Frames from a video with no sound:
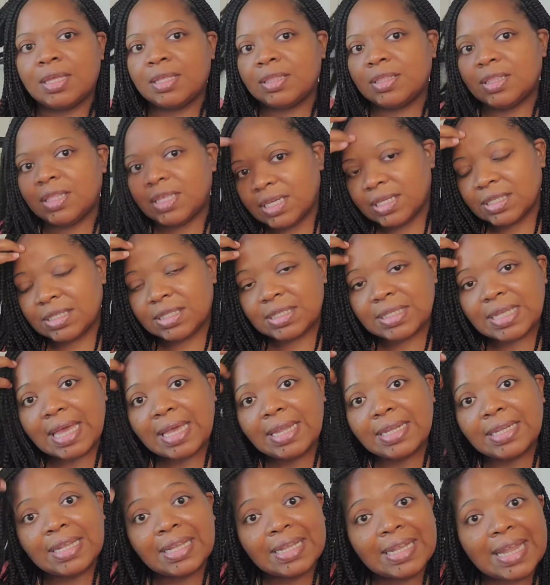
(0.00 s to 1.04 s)
this.
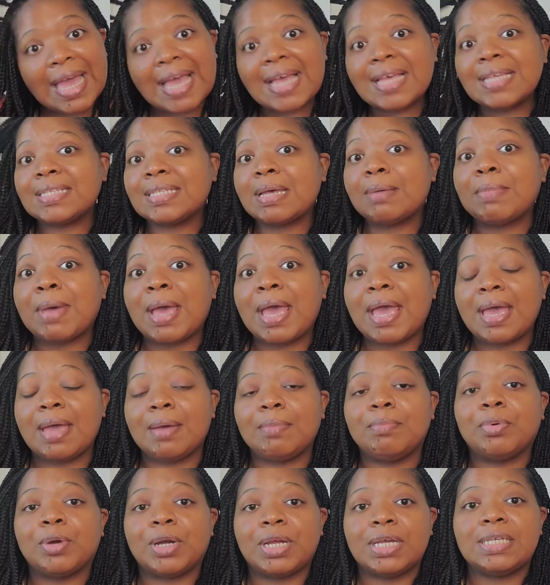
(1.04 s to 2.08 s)
And the last time I
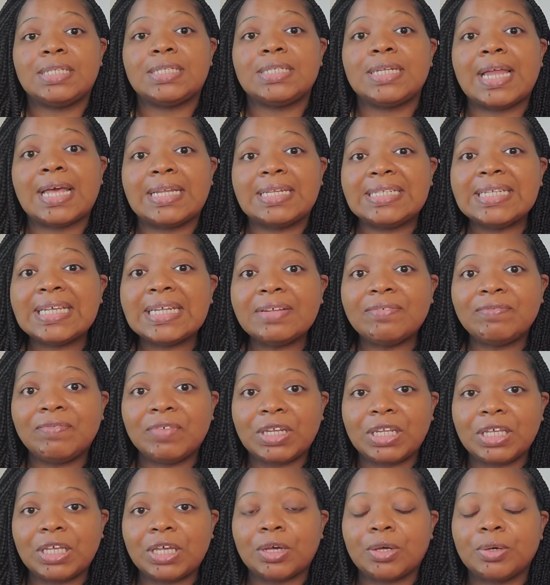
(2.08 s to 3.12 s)
had braids and I did a
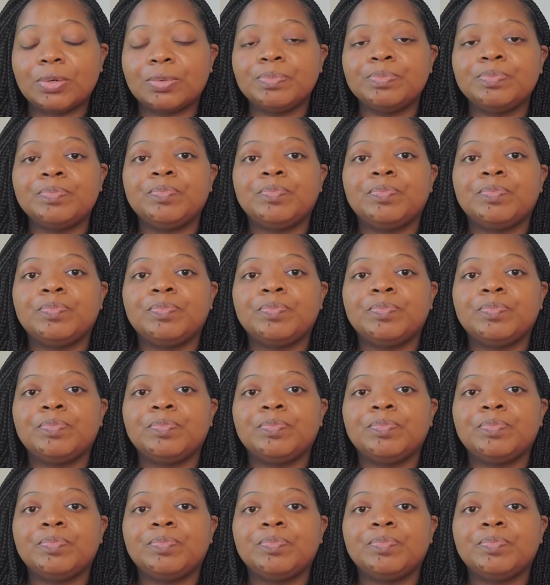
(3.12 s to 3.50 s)
video,